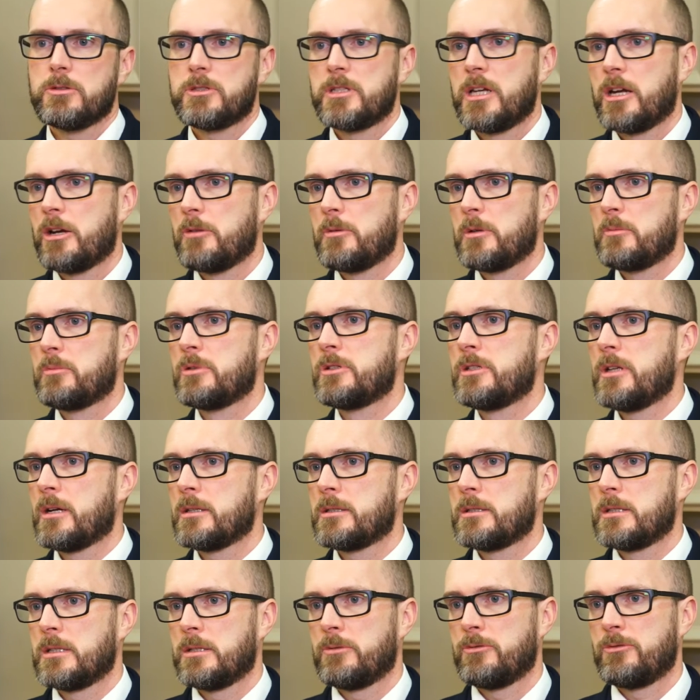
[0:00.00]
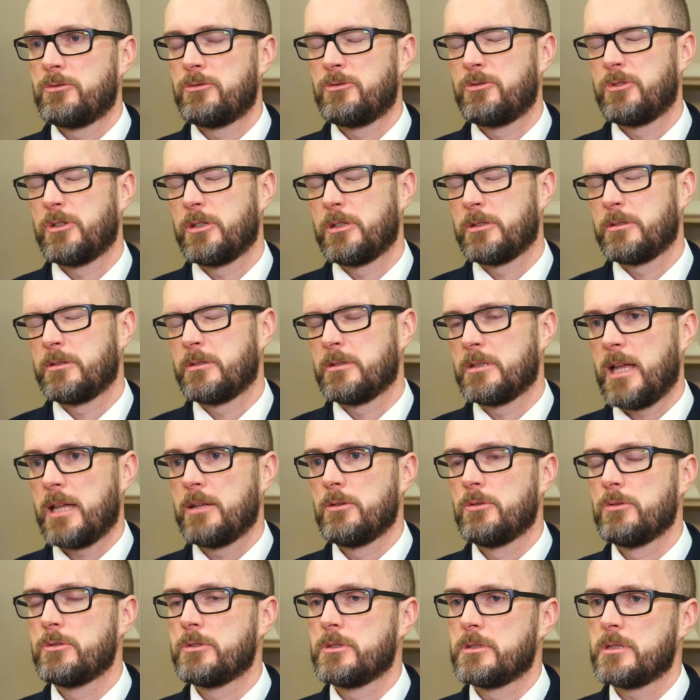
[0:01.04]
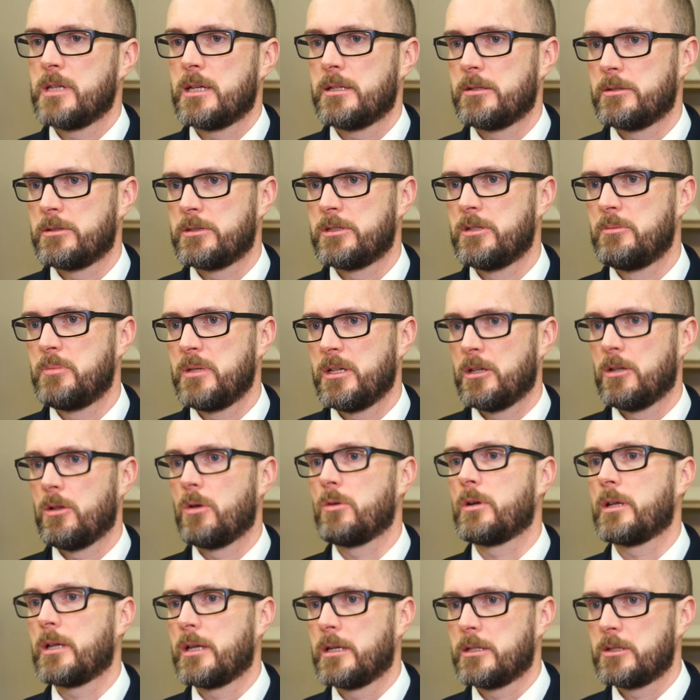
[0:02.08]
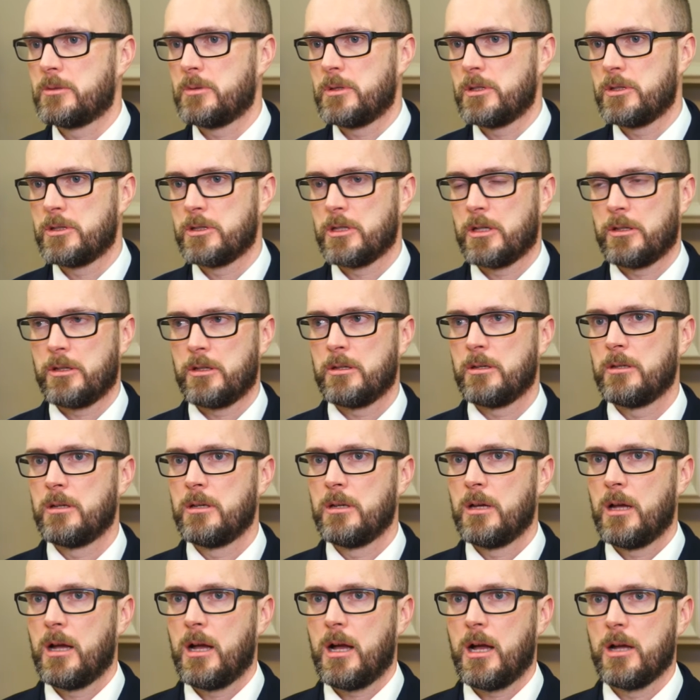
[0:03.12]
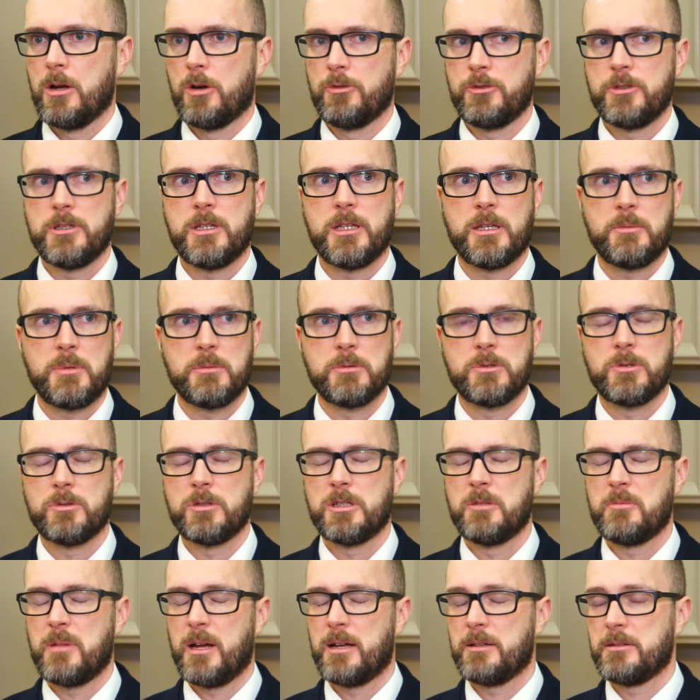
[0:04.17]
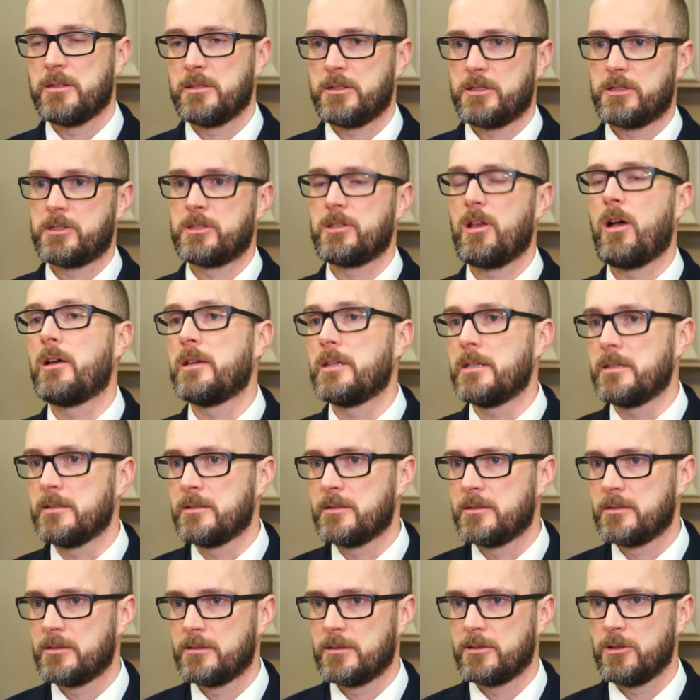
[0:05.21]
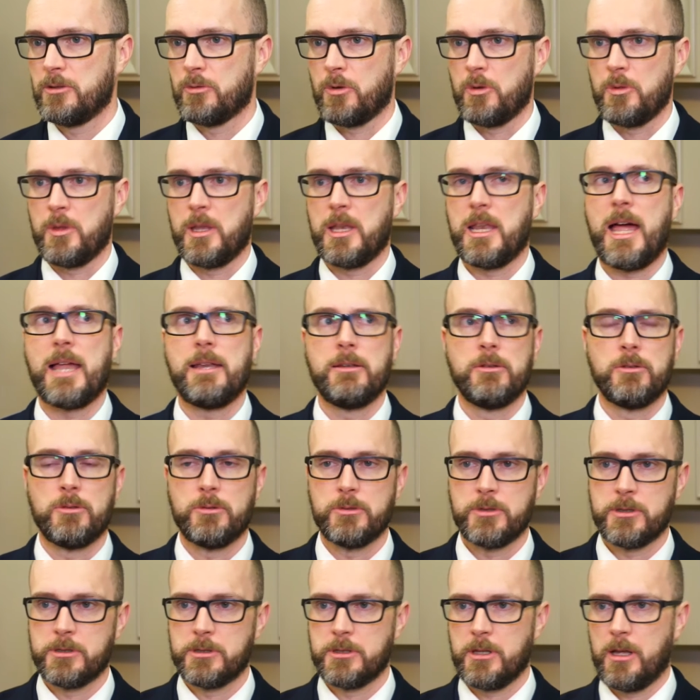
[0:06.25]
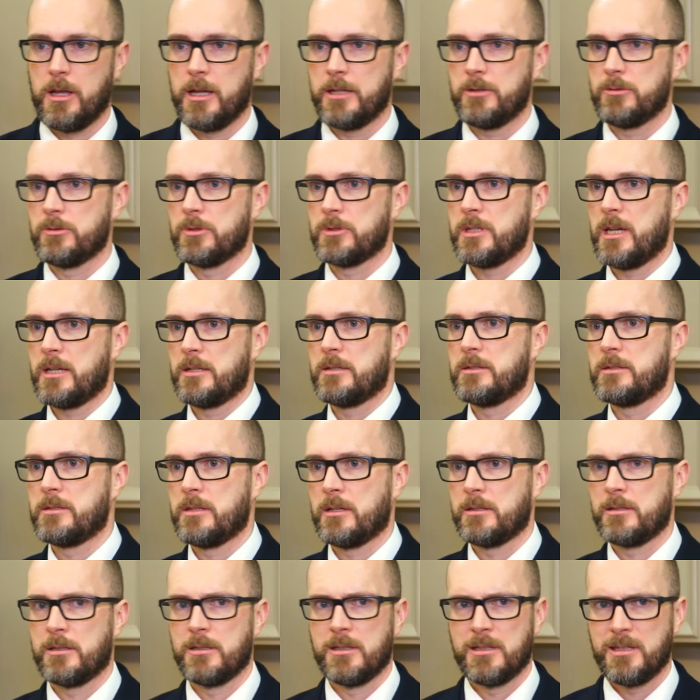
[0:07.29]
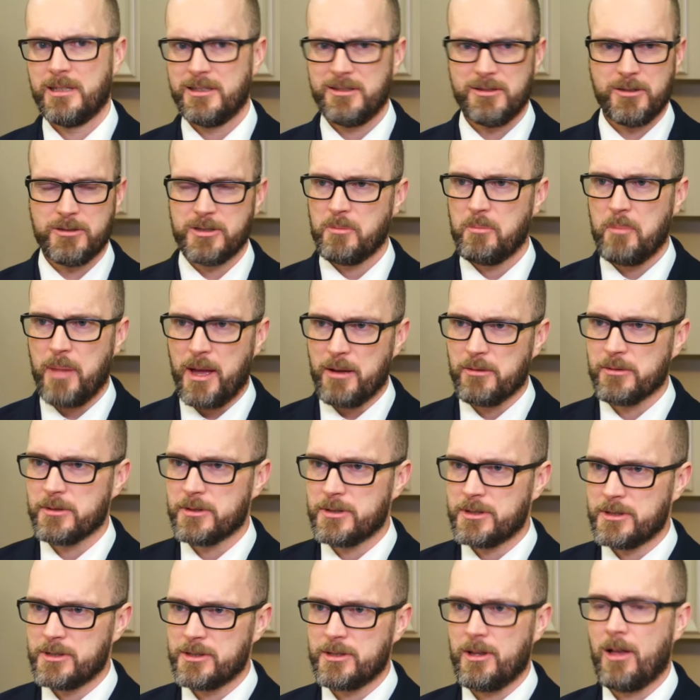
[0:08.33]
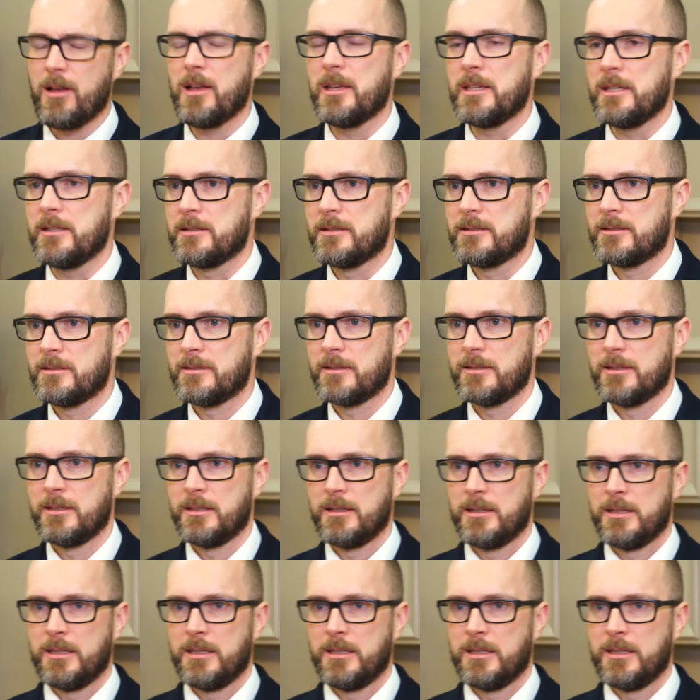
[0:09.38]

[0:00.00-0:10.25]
not terribly productive for landlords and tenants to be at loggerheads with each other. I often hear people talking about sides. You're on the landlord's side or the tenant side. It's not about sides.